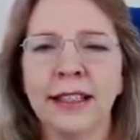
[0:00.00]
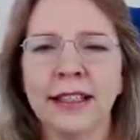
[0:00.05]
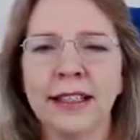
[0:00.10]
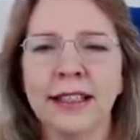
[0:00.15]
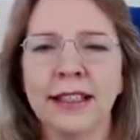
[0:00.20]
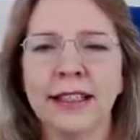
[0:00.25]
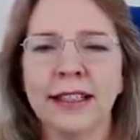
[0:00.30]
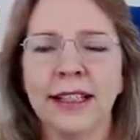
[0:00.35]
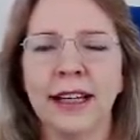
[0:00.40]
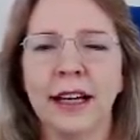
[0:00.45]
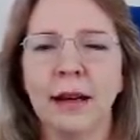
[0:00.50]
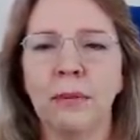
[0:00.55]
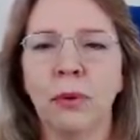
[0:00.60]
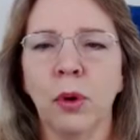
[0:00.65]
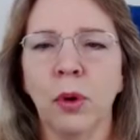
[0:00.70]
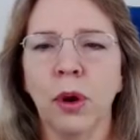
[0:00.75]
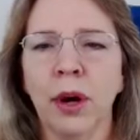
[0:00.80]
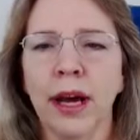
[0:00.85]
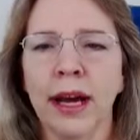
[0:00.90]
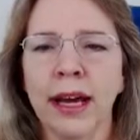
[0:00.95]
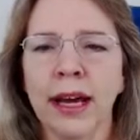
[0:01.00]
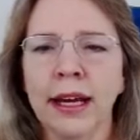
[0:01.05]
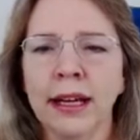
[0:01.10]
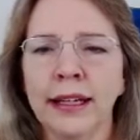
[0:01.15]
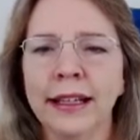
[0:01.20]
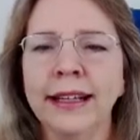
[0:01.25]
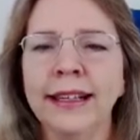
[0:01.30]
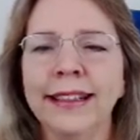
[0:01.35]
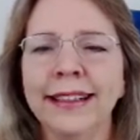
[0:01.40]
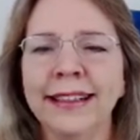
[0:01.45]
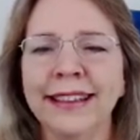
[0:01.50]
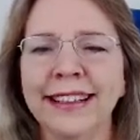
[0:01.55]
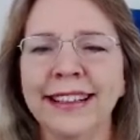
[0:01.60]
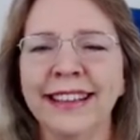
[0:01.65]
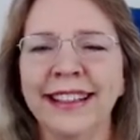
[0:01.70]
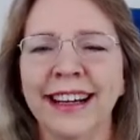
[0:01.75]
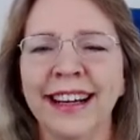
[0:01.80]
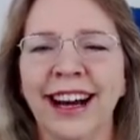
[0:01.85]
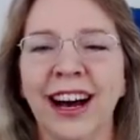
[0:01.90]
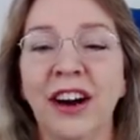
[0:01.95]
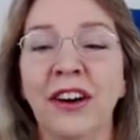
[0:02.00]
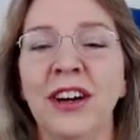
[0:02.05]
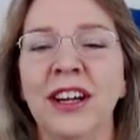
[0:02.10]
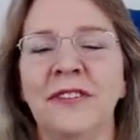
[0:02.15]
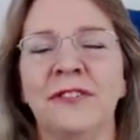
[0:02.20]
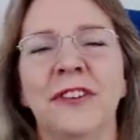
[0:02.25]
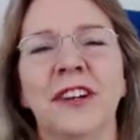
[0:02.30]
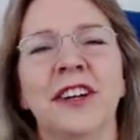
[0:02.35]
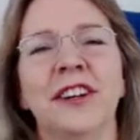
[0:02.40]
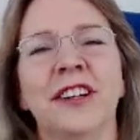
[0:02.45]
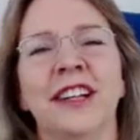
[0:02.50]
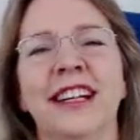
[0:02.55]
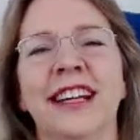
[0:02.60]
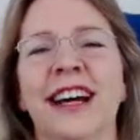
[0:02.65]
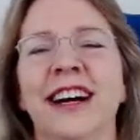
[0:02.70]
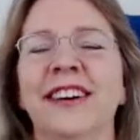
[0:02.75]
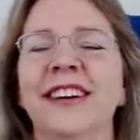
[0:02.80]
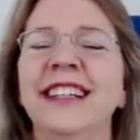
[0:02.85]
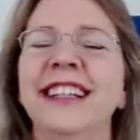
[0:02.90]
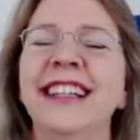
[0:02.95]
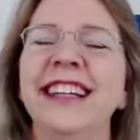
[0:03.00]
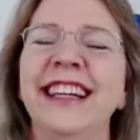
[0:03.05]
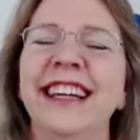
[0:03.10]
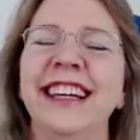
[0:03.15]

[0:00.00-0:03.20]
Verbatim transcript: Silly boy. Oh, he figured it out.